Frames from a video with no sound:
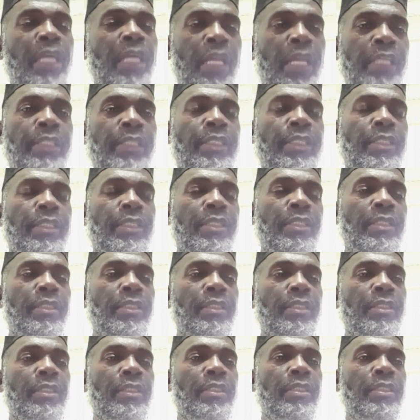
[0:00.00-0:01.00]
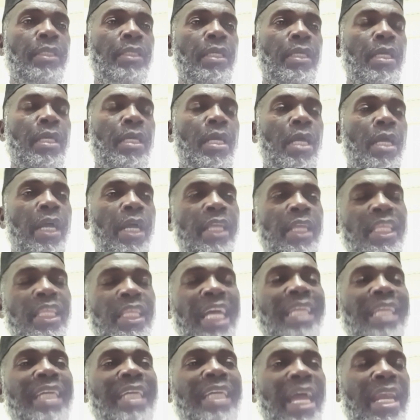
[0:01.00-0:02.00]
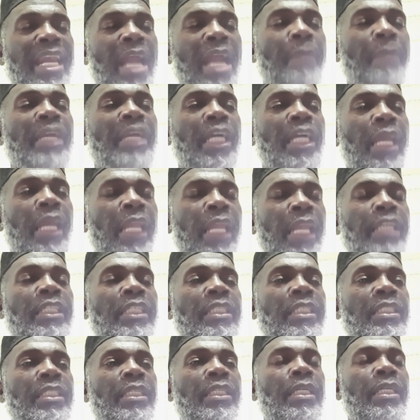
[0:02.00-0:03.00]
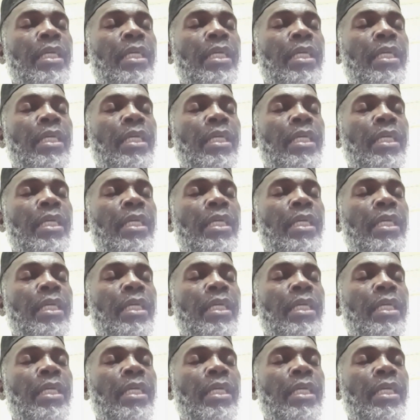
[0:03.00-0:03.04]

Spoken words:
list. And that dynamic list